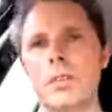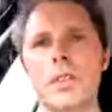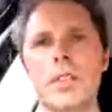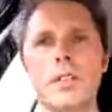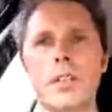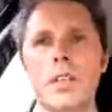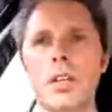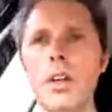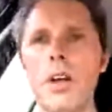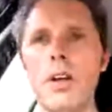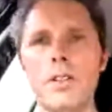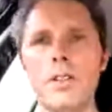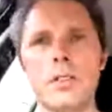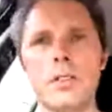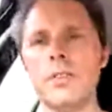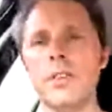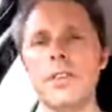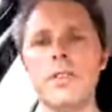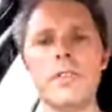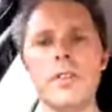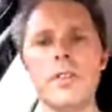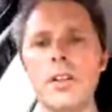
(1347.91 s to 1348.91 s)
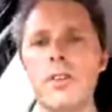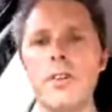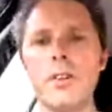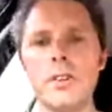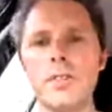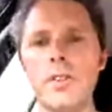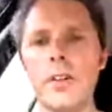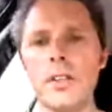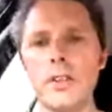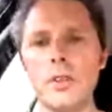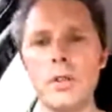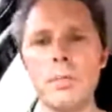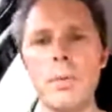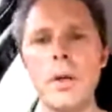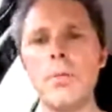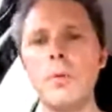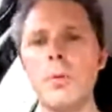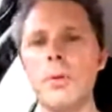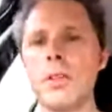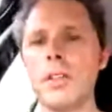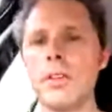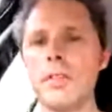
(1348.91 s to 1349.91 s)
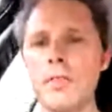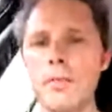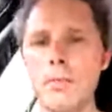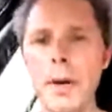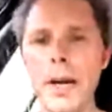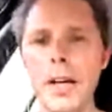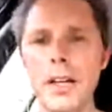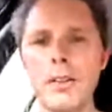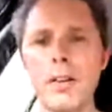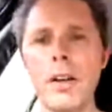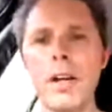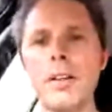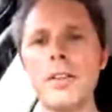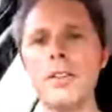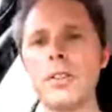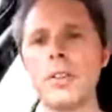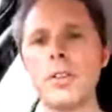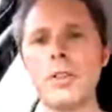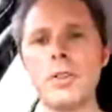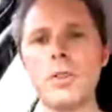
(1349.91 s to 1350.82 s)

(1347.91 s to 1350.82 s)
just lots of different cross-functional people with different backgrounds